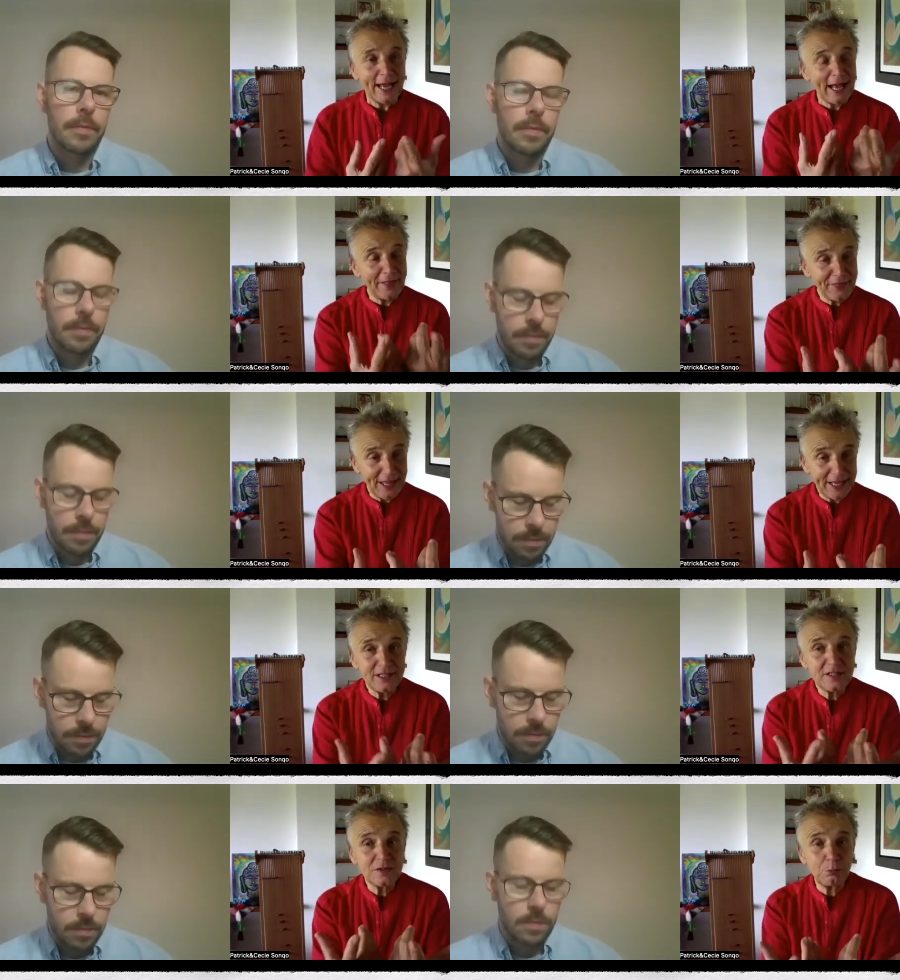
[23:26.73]
Speaker 1: And that
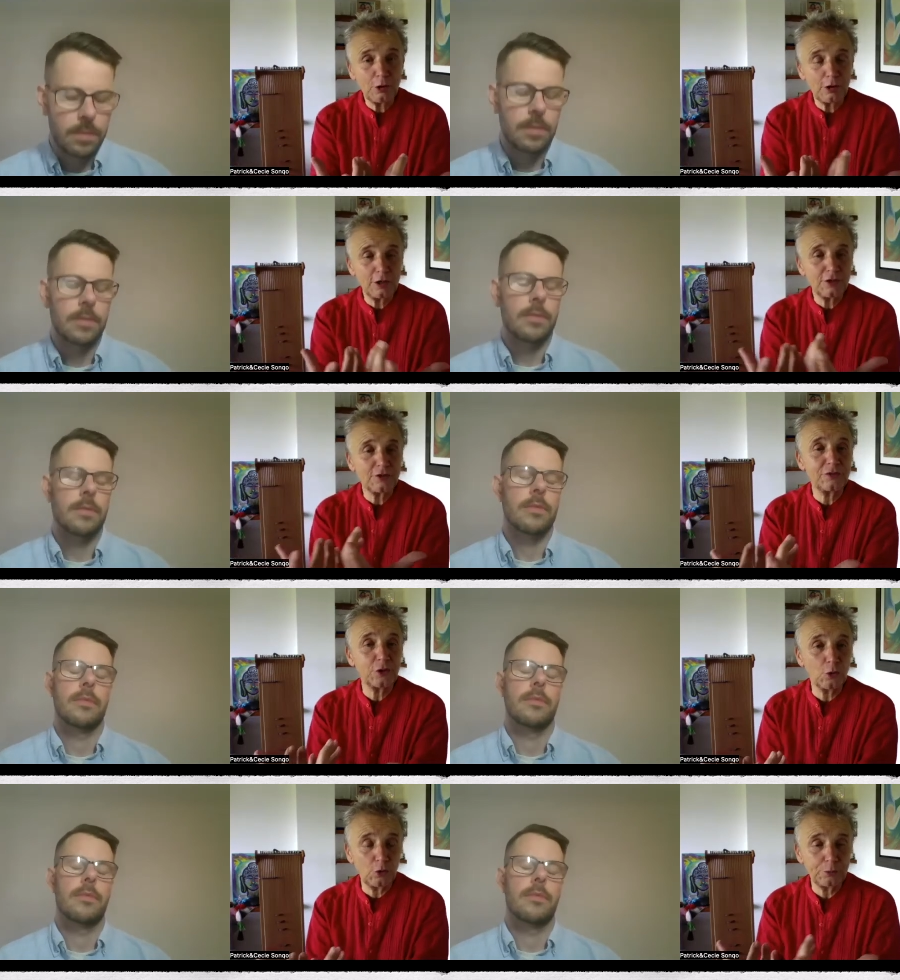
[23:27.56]
is part of the
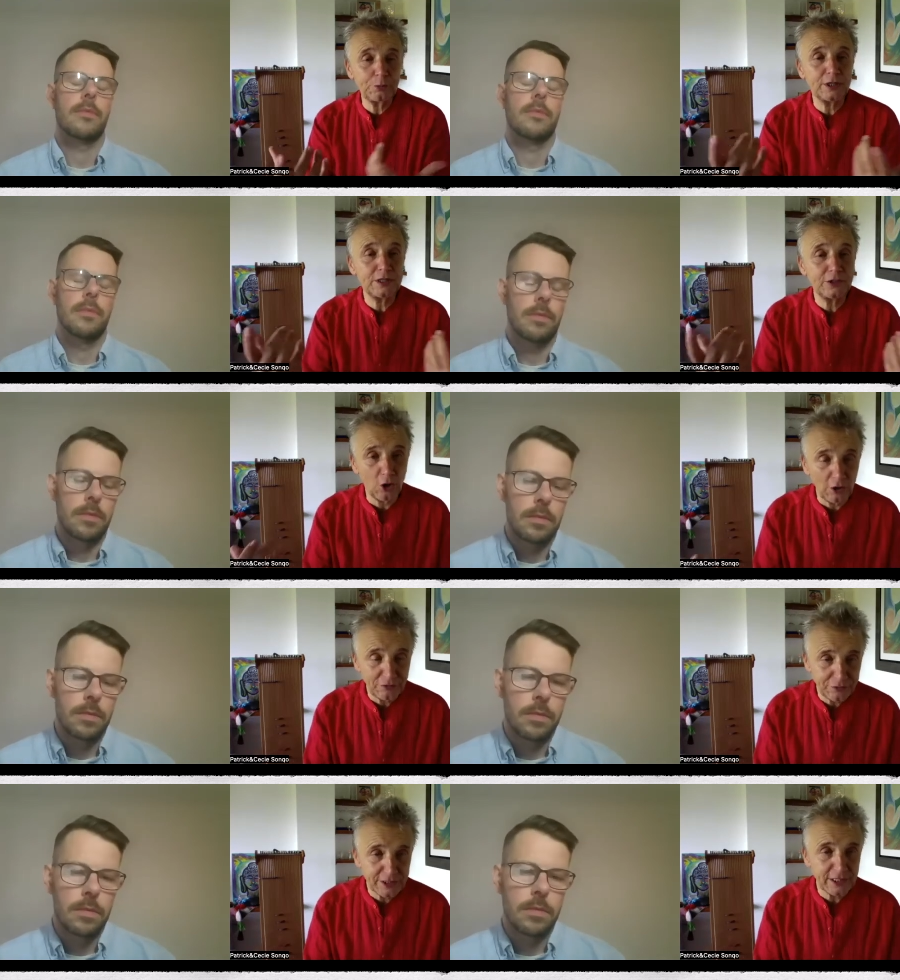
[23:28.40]
gold print
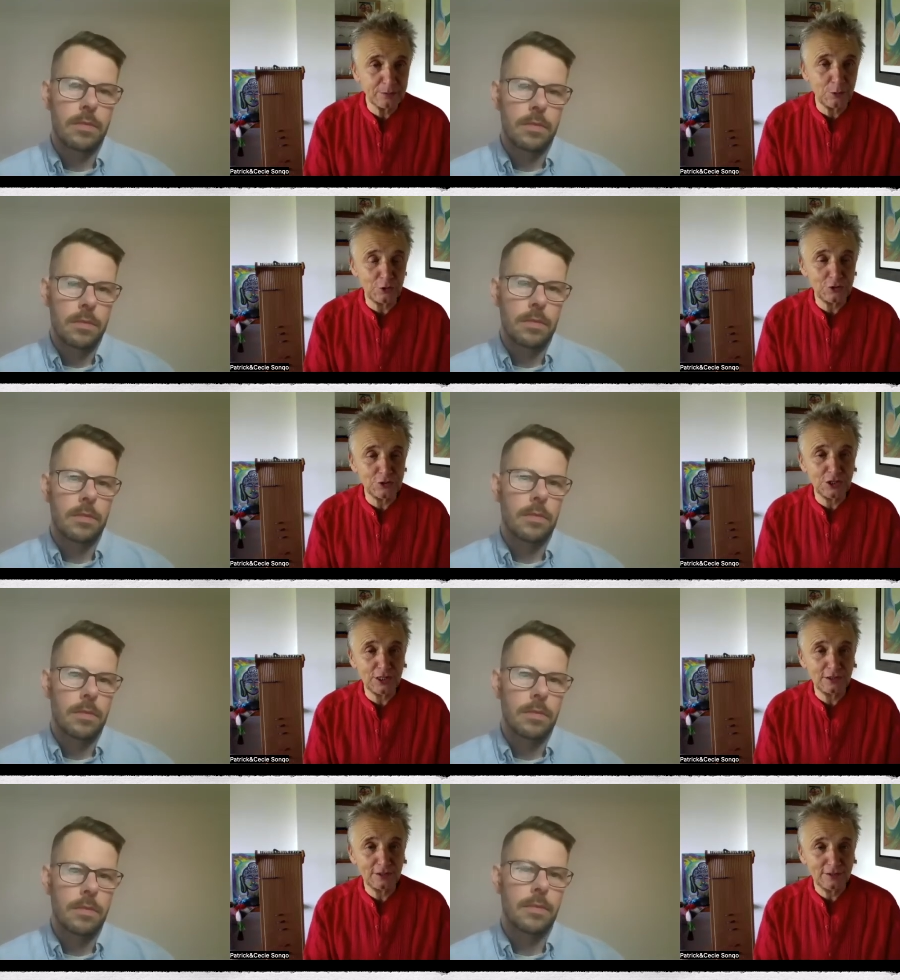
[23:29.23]
of the emerging